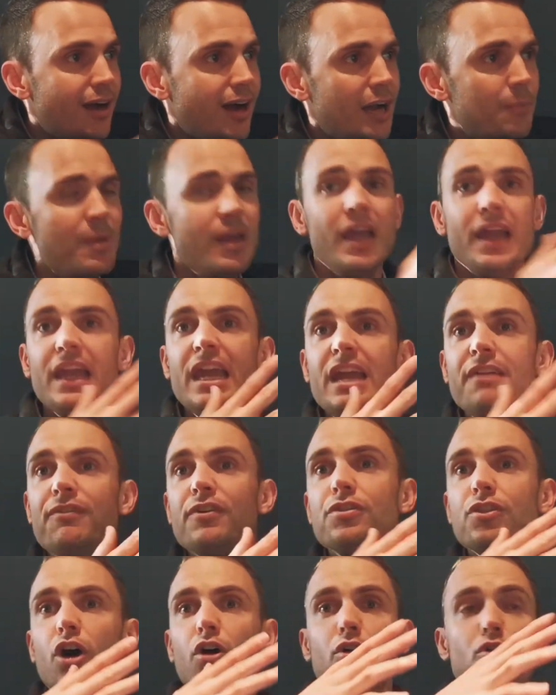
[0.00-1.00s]
time.
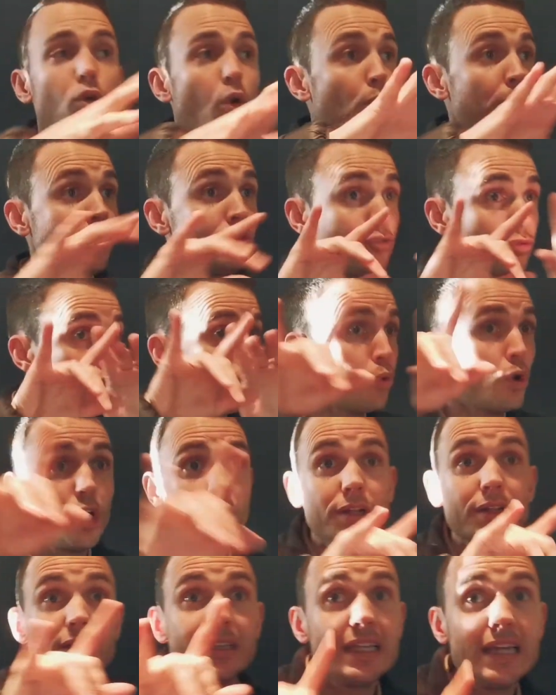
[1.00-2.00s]
Even though according to
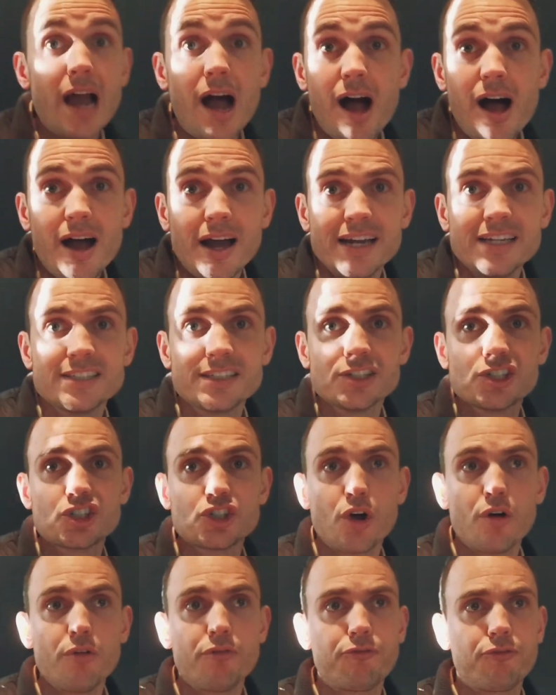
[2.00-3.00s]
worldly eyes and
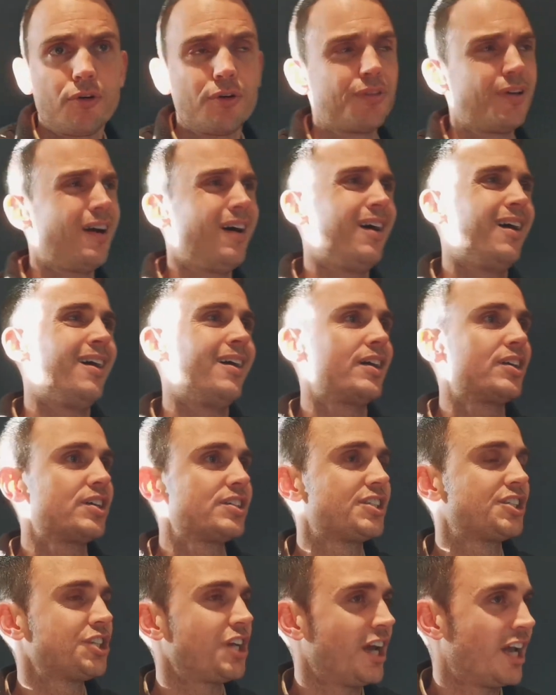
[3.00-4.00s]
so forth, ah,
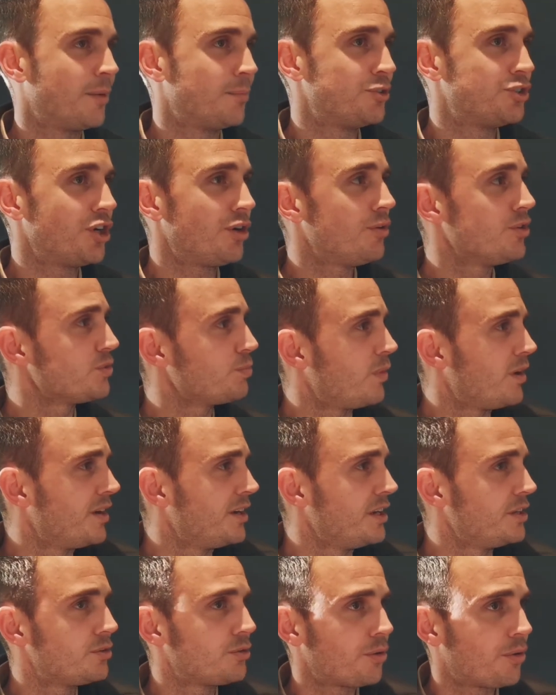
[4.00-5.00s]
shame, Joe is
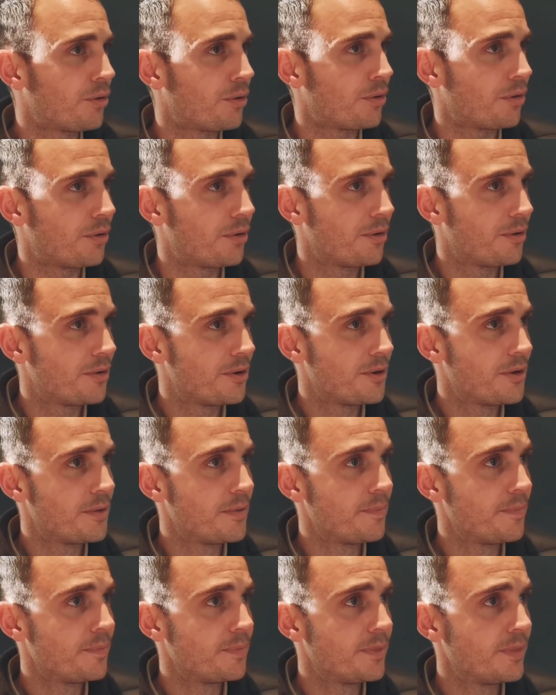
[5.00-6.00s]
money trump.
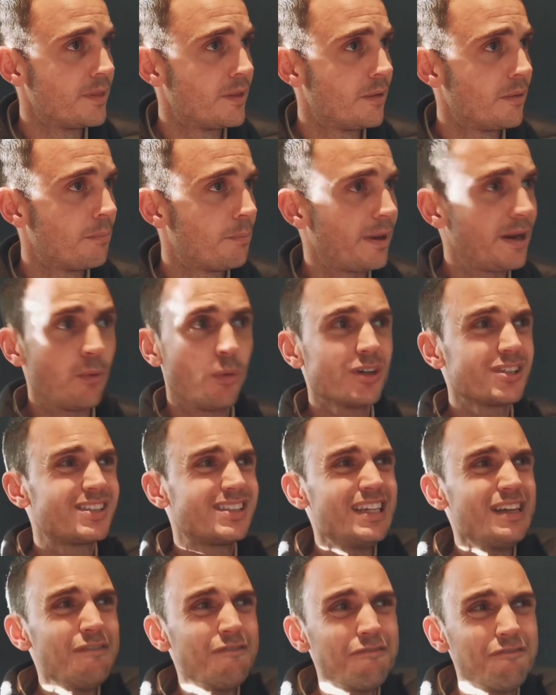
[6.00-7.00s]
But it
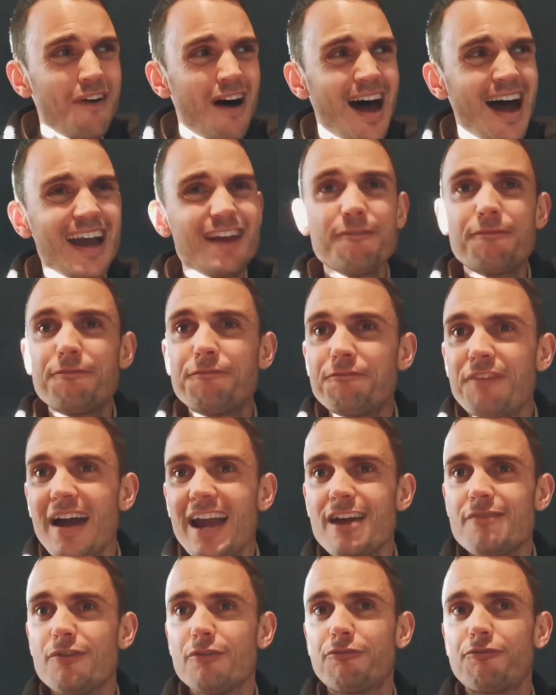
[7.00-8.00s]
was divine
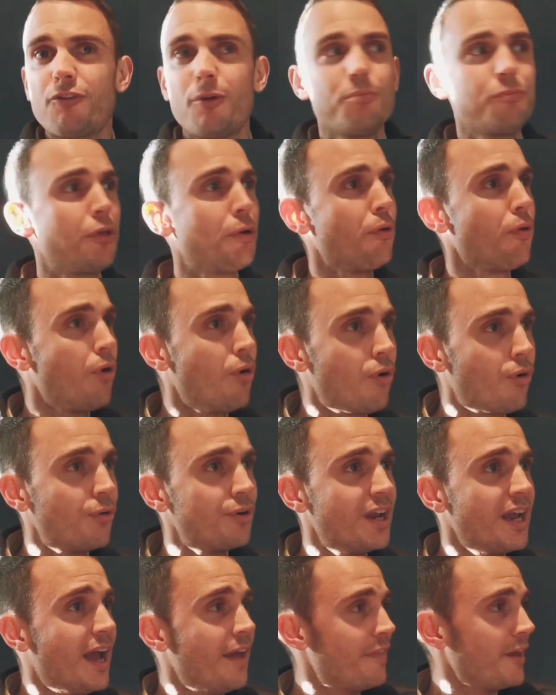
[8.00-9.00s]
favor from the
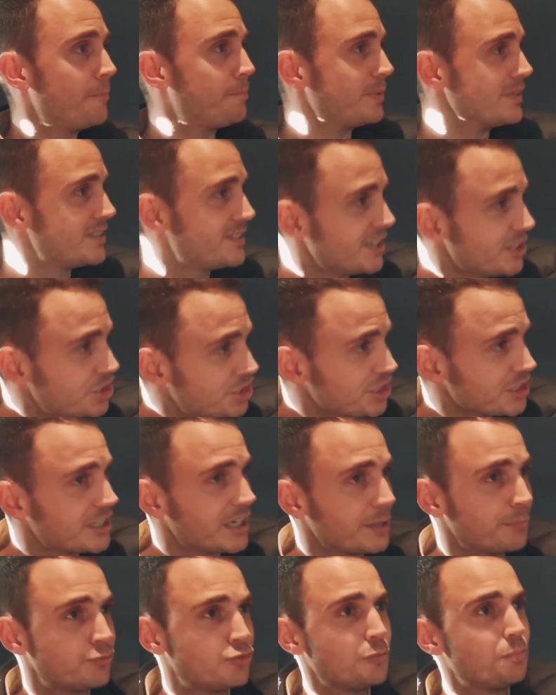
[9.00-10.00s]
Lord that positioned
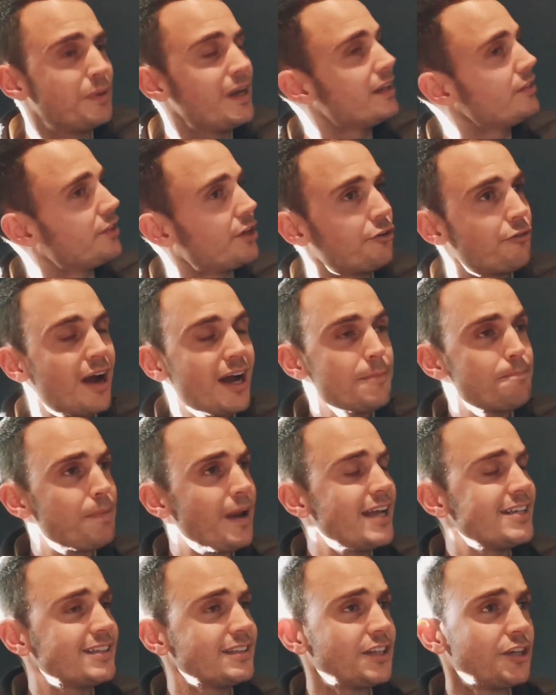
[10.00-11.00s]
him to be at the right
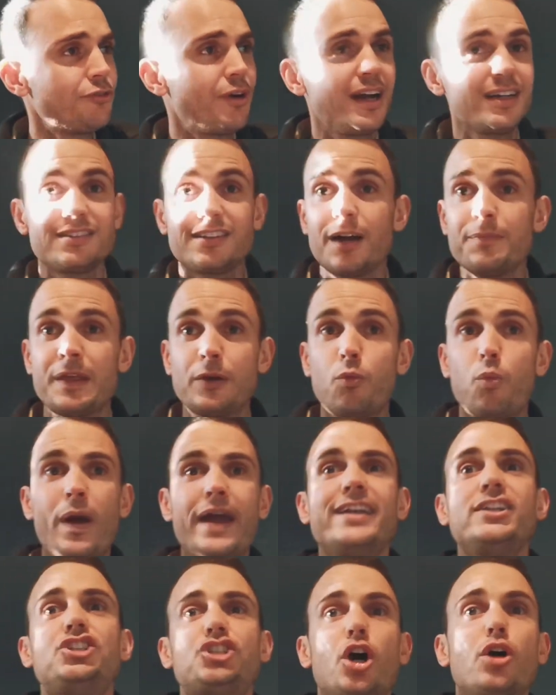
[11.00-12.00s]
place at the right time, that
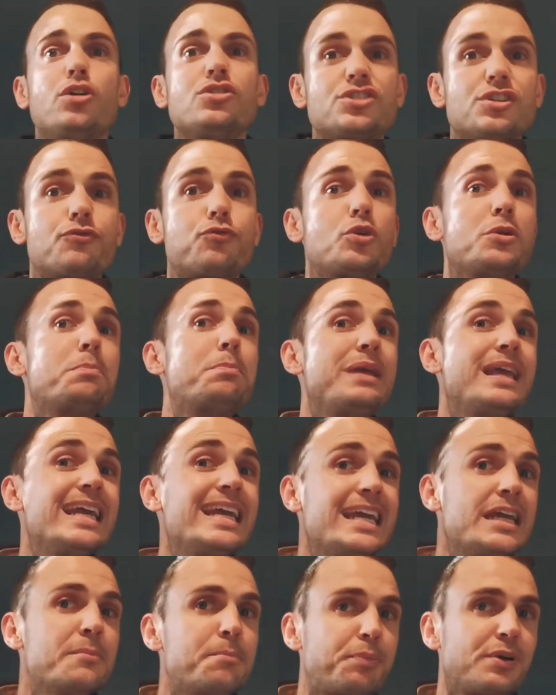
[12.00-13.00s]
when Joseph would
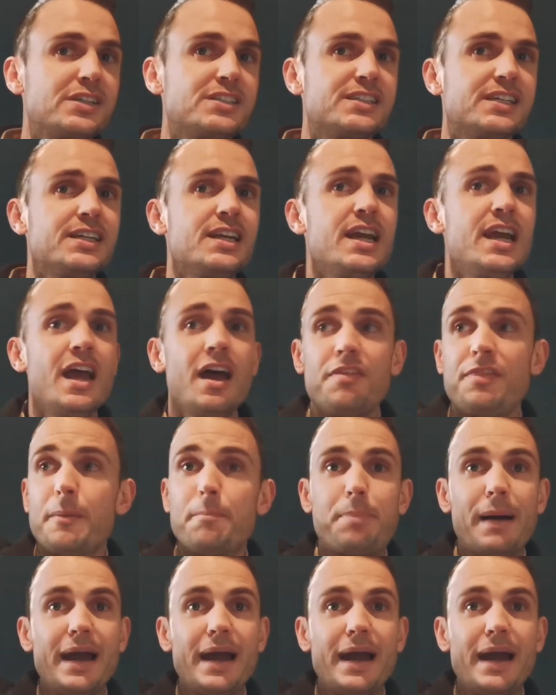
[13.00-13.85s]
be in prison, the